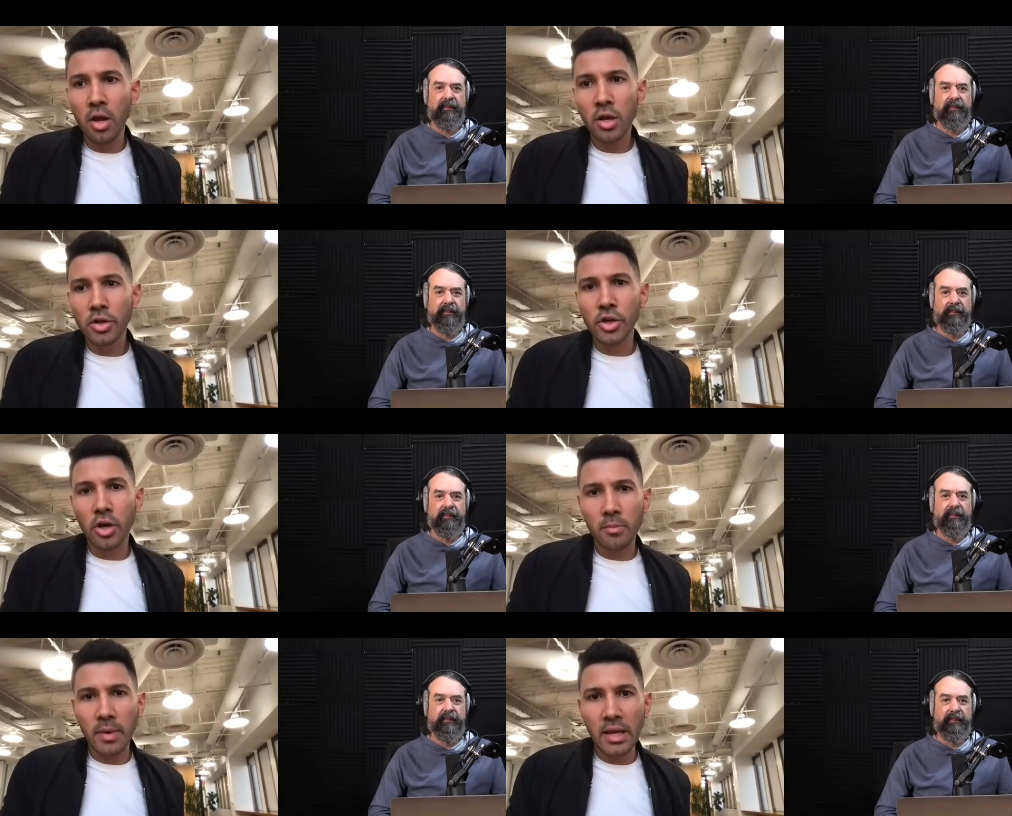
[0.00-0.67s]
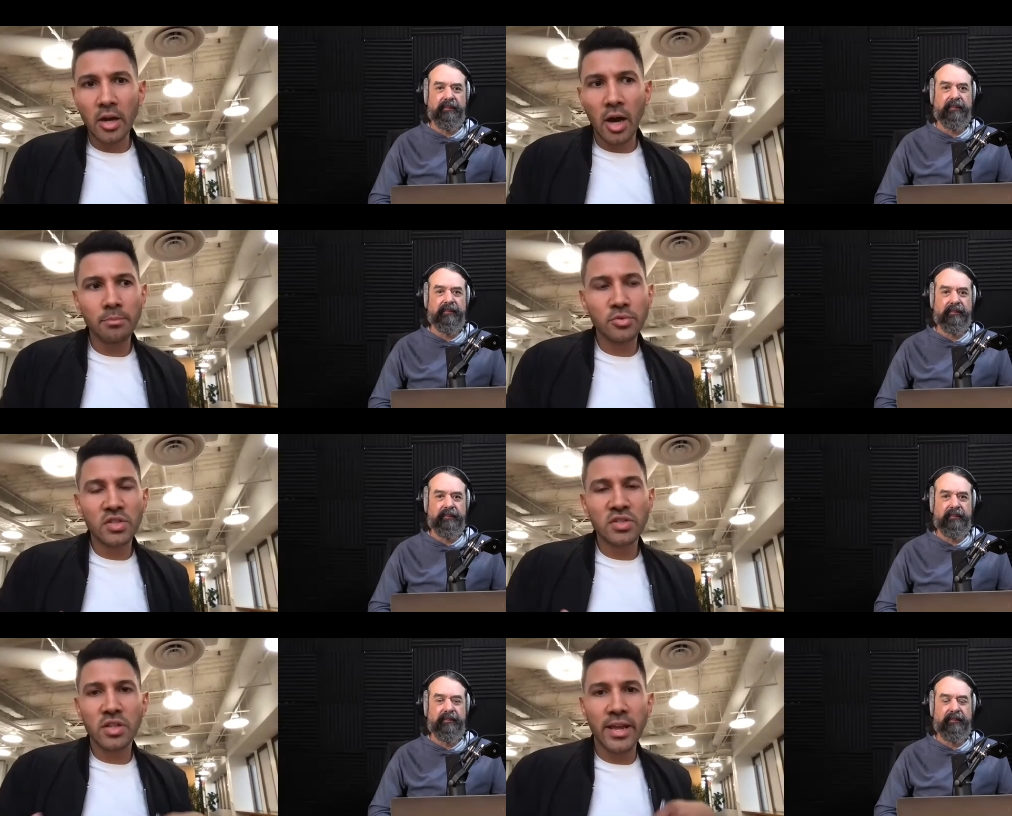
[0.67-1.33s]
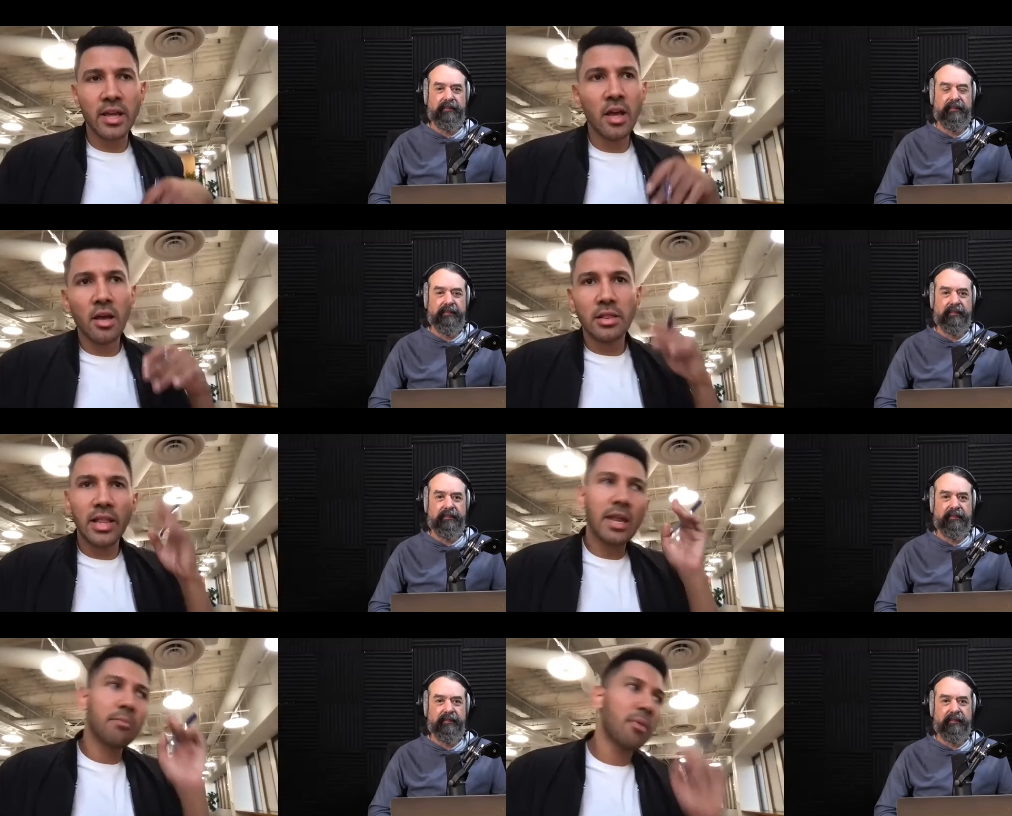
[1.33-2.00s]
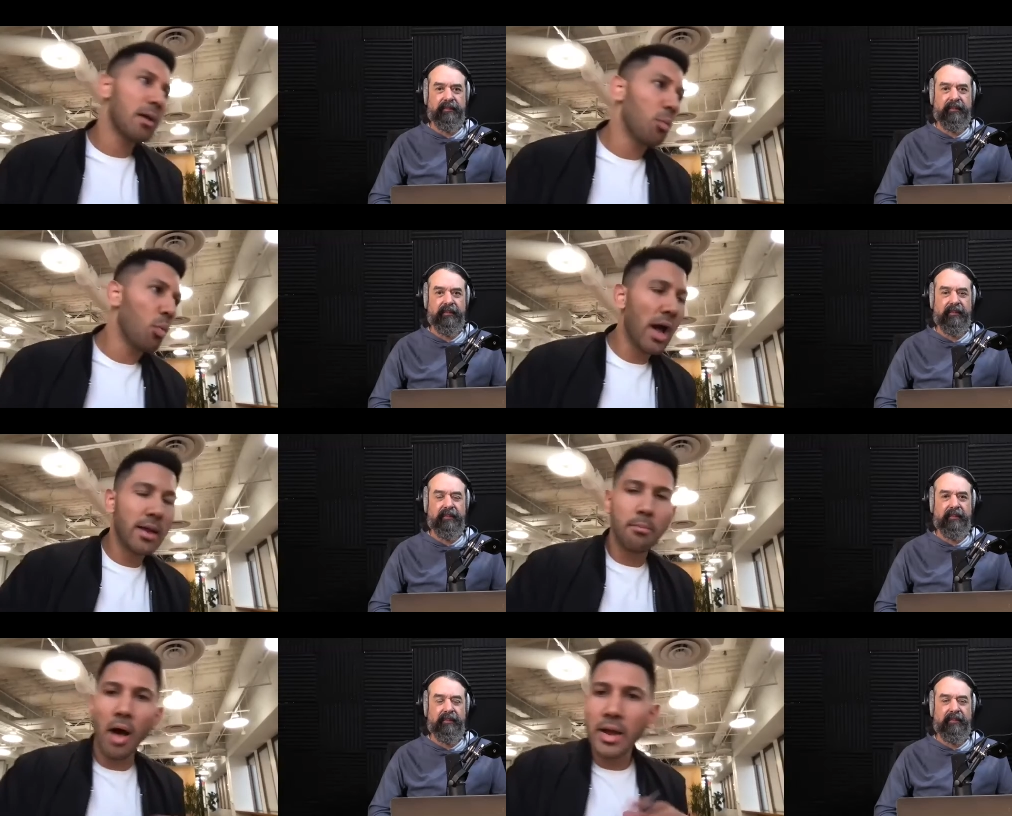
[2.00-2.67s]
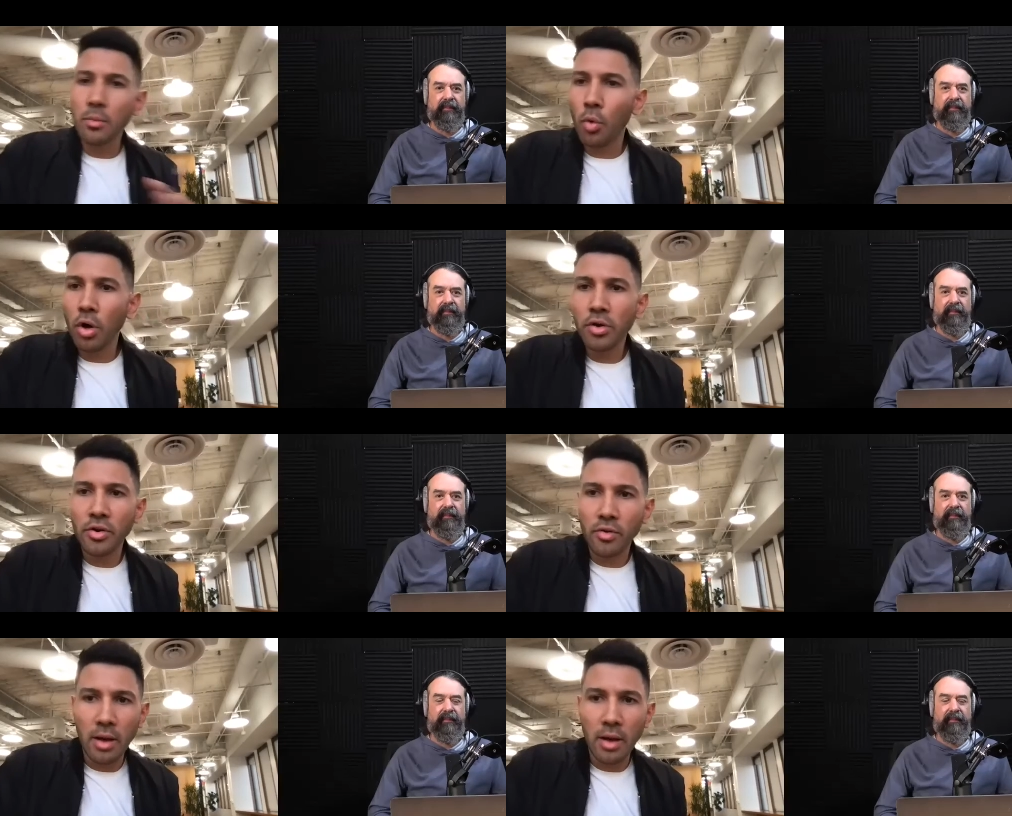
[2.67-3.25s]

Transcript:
Speaker 1: You know what I mean? I'm just like letting my wine mind wander.